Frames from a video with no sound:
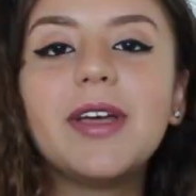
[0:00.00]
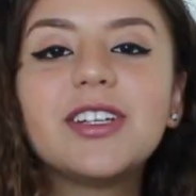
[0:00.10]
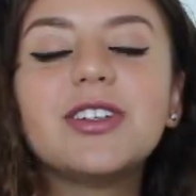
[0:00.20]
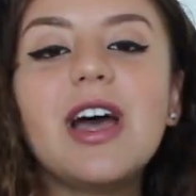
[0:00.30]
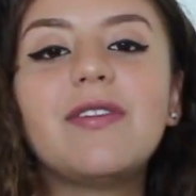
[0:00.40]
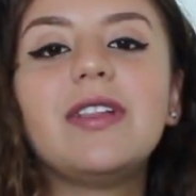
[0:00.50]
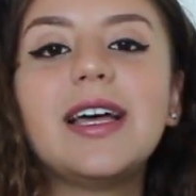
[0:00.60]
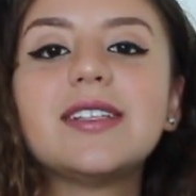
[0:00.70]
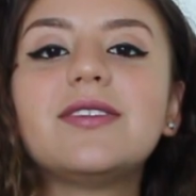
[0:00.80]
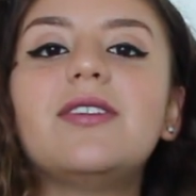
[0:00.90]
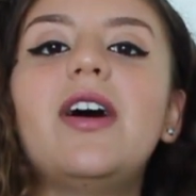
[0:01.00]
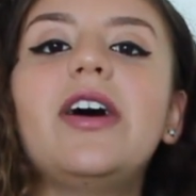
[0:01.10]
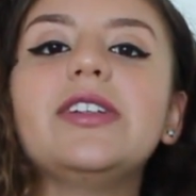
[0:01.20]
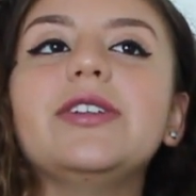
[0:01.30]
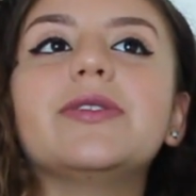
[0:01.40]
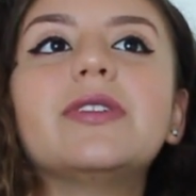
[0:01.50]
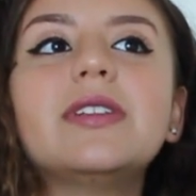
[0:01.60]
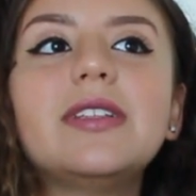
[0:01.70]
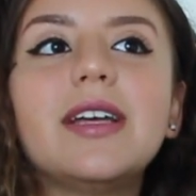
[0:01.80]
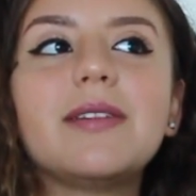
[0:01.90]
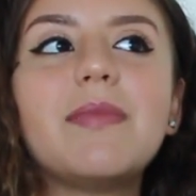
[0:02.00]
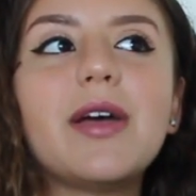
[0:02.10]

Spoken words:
Make sure you have Lysol on you. Like